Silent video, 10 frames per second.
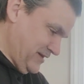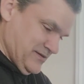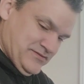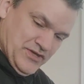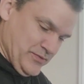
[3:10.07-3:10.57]

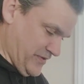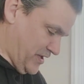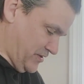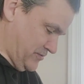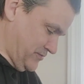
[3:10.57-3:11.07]
Two of
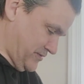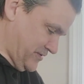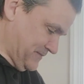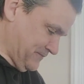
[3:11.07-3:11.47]
those.